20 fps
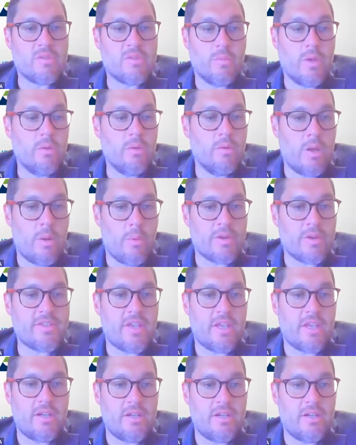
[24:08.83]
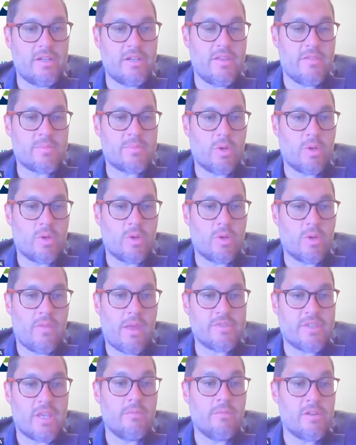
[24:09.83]
So we were excited to see this morning
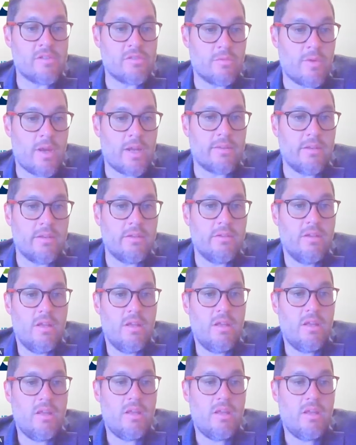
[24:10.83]
that was getting resurrected.